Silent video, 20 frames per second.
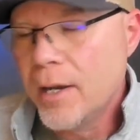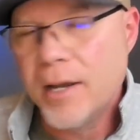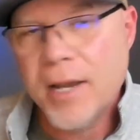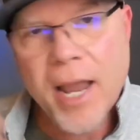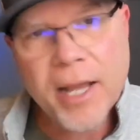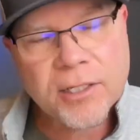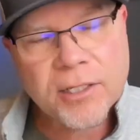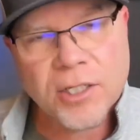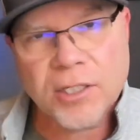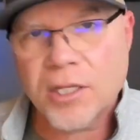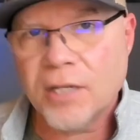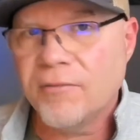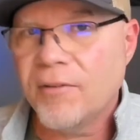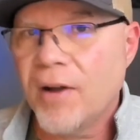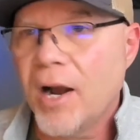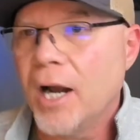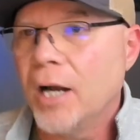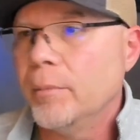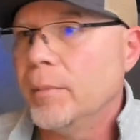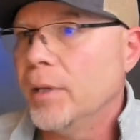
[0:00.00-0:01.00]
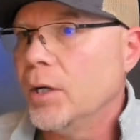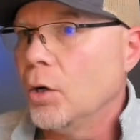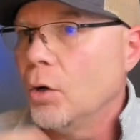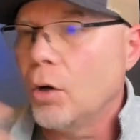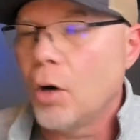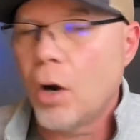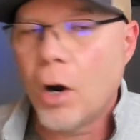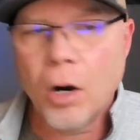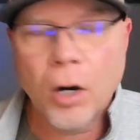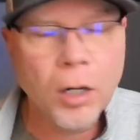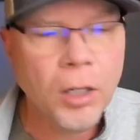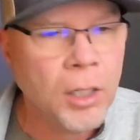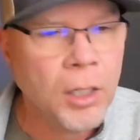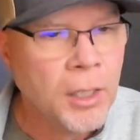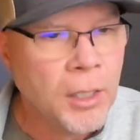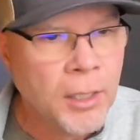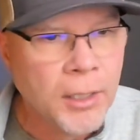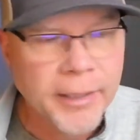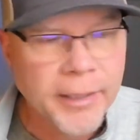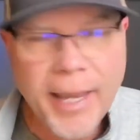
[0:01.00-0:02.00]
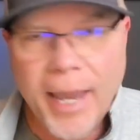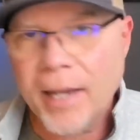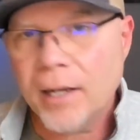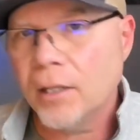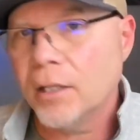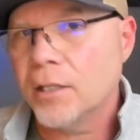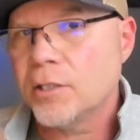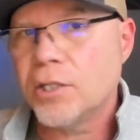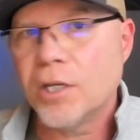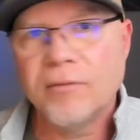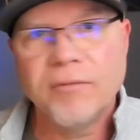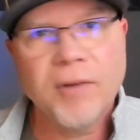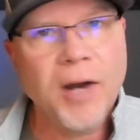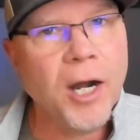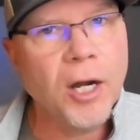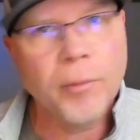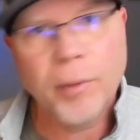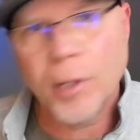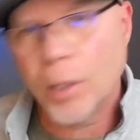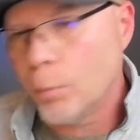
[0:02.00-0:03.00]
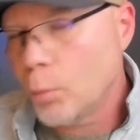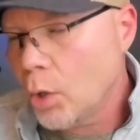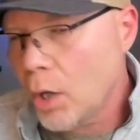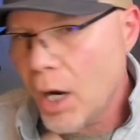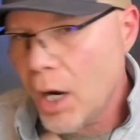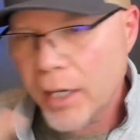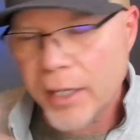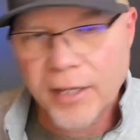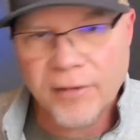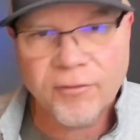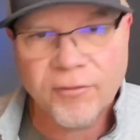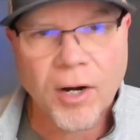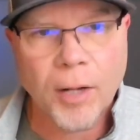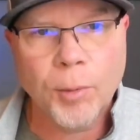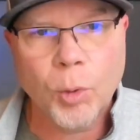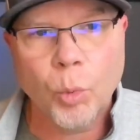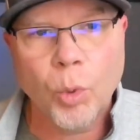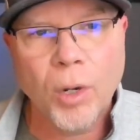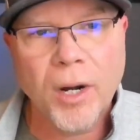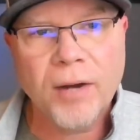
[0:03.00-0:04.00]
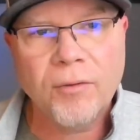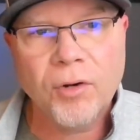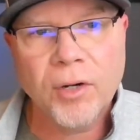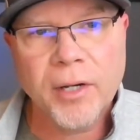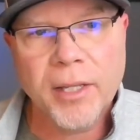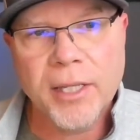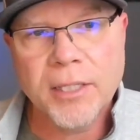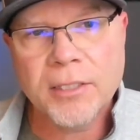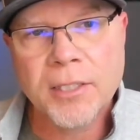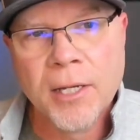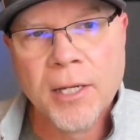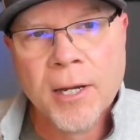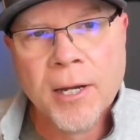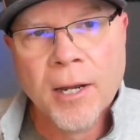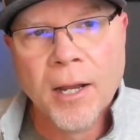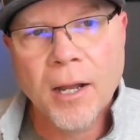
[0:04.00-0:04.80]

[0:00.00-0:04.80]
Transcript: Nexus environment or our Catalyst environment or Meraki environment, whatever it is.